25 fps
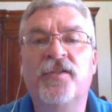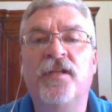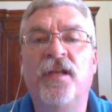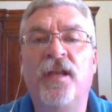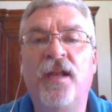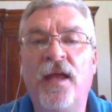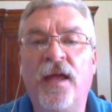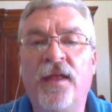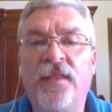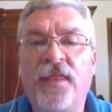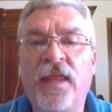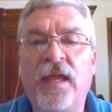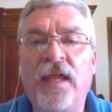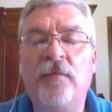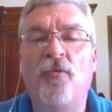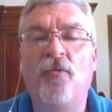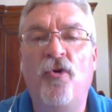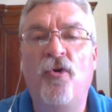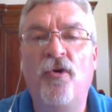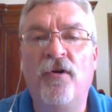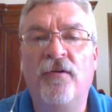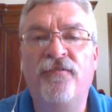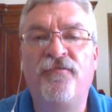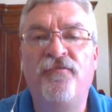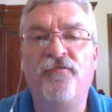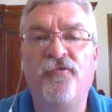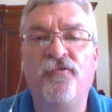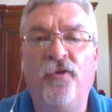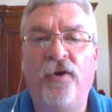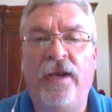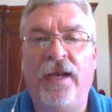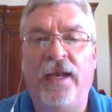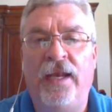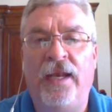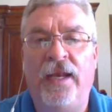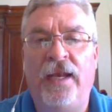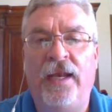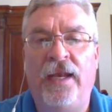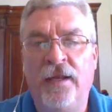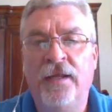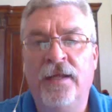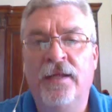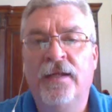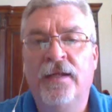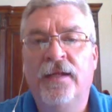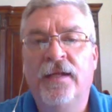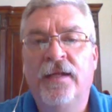nothing more freeing